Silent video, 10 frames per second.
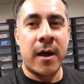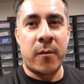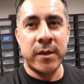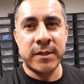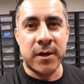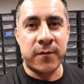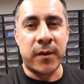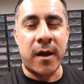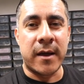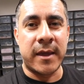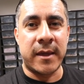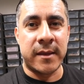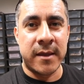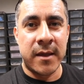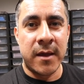I want to start
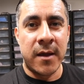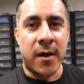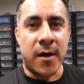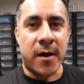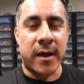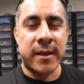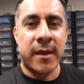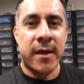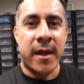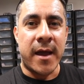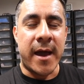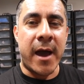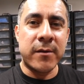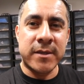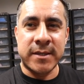vlogging on
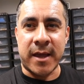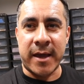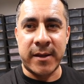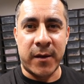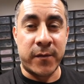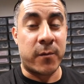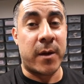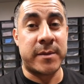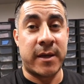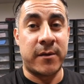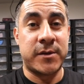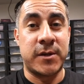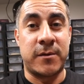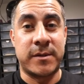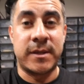outside of the reptile
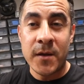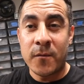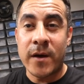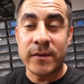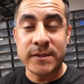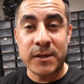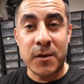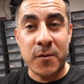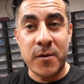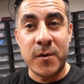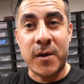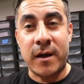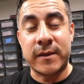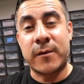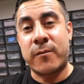shows. We have this little crew
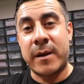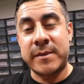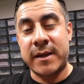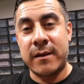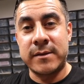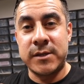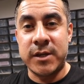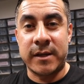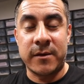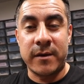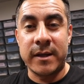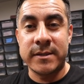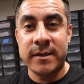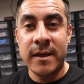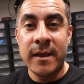called the Reptile
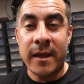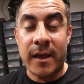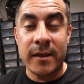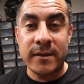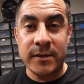Degenerates, Andy